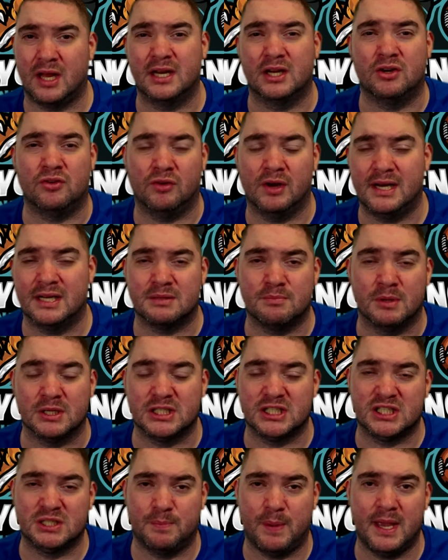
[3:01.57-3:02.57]
of creating as much
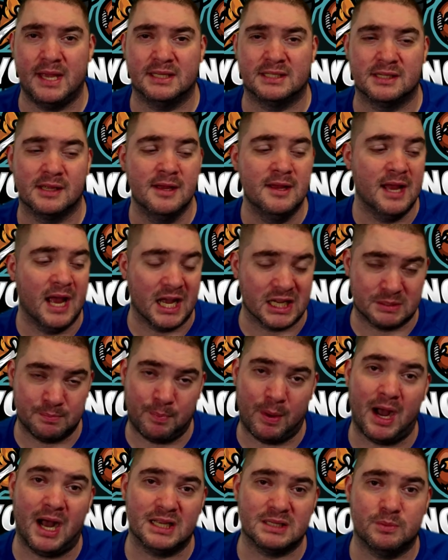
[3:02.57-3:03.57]
space as
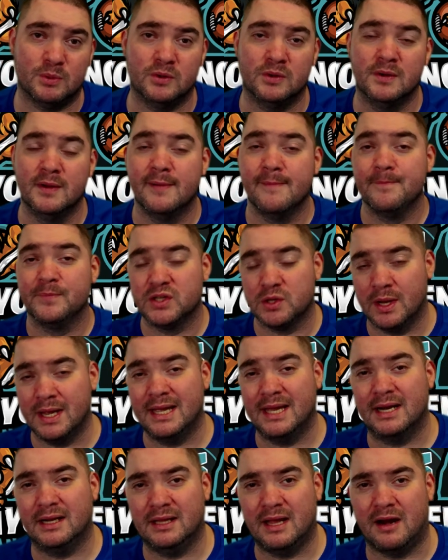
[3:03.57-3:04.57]
possible so he can
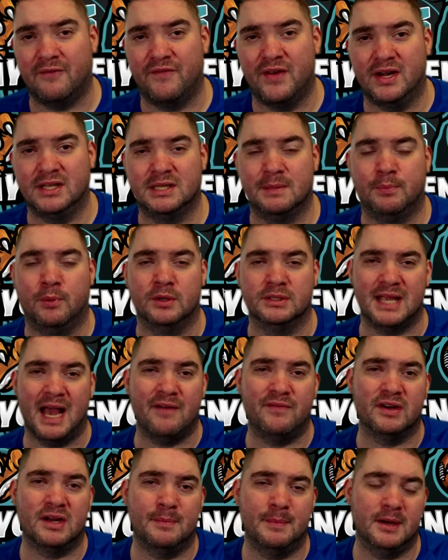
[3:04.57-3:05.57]
get a lot of fantasy points.
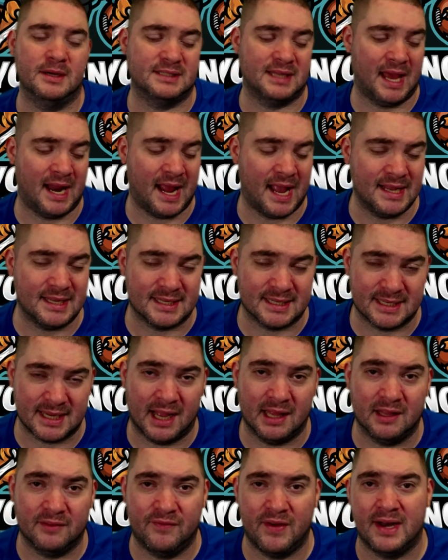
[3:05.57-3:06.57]
Alvin Kamara's had a
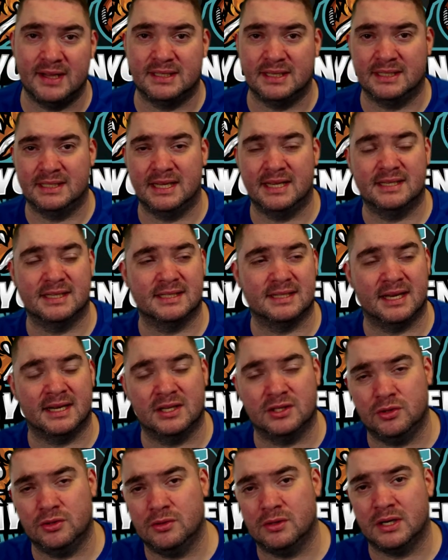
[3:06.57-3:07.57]
solid fantasy season, signed a
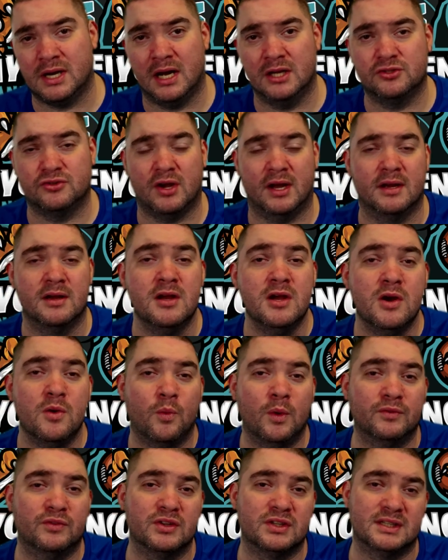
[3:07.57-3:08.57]
2-year contract
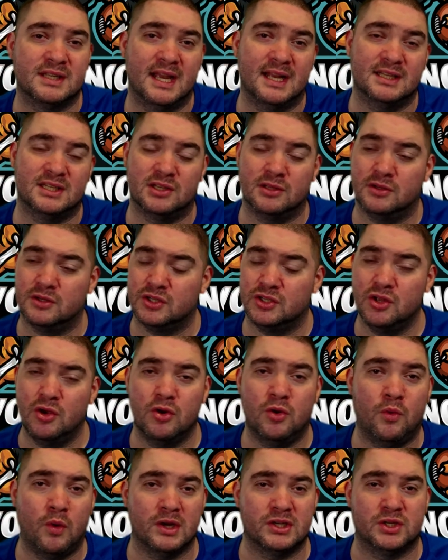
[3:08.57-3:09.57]
with the Saints, so there's no
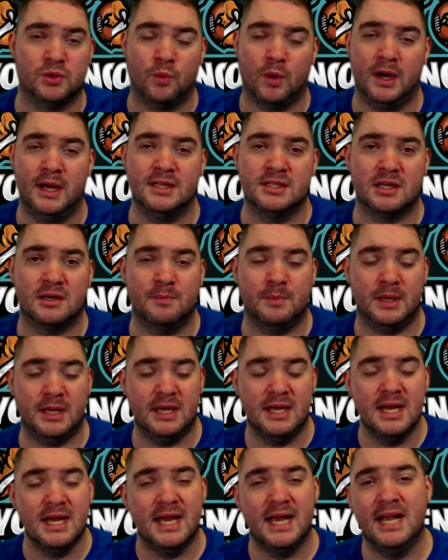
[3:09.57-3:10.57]
question where he's going to be.
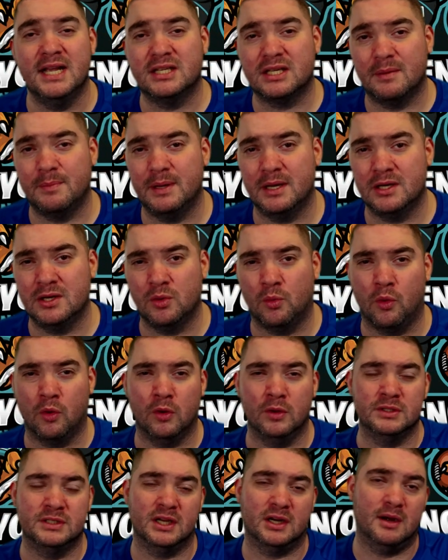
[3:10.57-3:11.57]
He's going to be in New
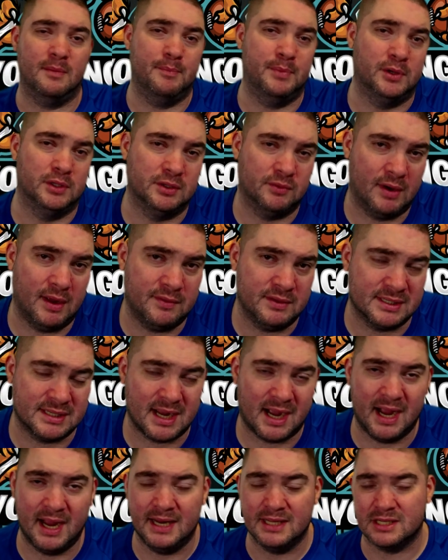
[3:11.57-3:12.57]
Orleans. They're going to build around this
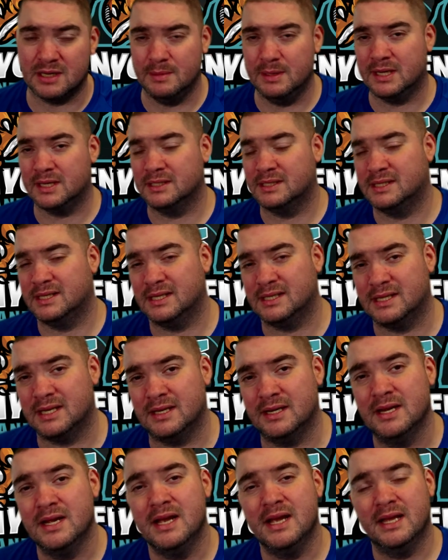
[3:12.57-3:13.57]
guy. He's going to be
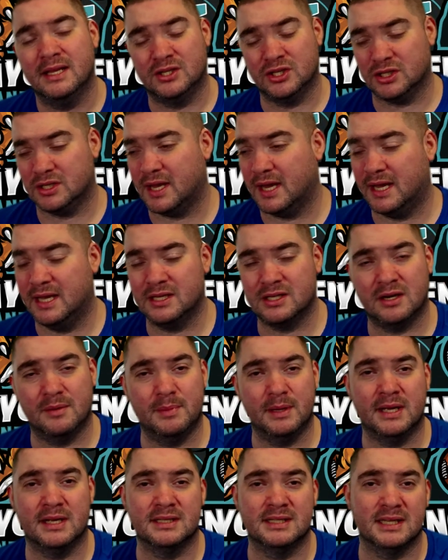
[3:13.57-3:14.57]
consistent, just like he's going to
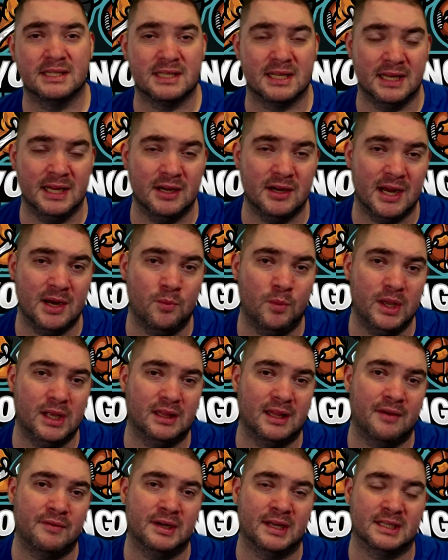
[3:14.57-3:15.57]
be consistent here in Week
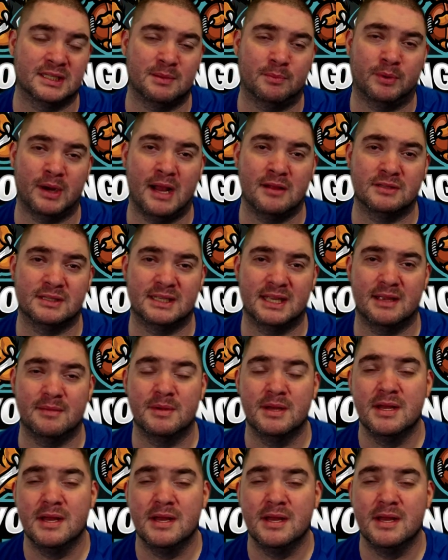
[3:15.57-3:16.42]
11 against the Browns team